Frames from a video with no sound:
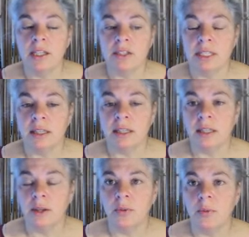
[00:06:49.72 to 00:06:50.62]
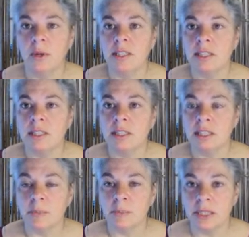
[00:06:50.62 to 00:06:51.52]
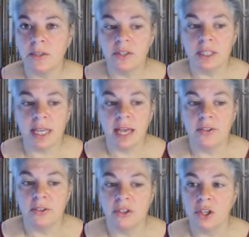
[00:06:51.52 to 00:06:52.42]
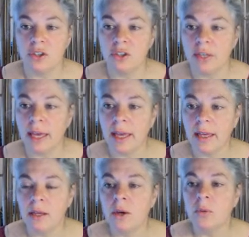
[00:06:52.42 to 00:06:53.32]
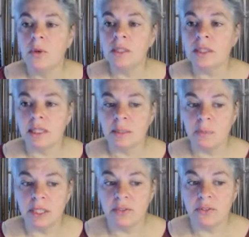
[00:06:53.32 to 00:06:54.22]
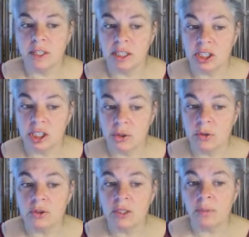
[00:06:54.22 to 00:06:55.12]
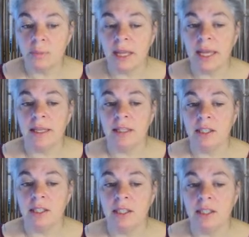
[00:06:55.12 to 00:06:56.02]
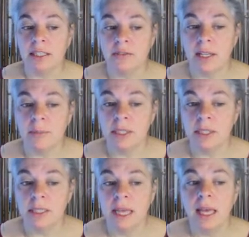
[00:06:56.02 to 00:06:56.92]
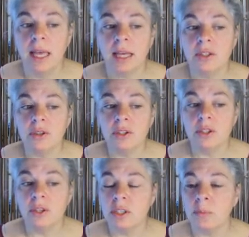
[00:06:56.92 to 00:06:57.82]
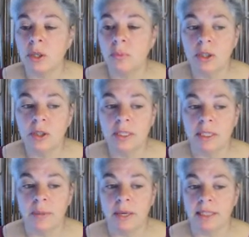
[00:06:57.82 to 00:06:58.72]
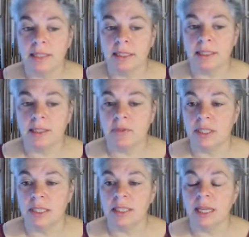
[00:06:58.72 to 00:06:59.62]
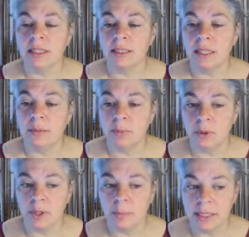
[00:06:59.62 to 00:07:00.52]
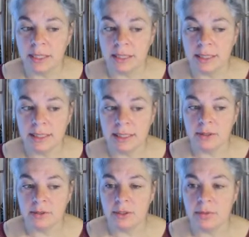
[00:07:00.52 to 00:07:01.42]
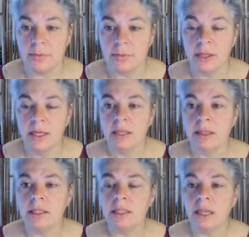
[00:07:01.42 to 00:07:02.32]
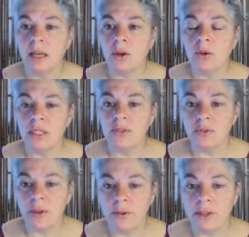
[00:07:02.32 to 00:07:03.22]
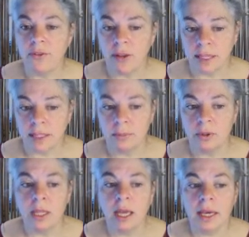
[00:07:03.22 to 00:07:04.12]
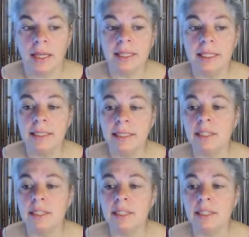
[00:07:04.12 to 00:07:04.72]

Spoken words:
including ones that are specific to health and social care, ones that are specific to children's play, learning and development, and also some community-based activities and employability skills. This course is very flexible and it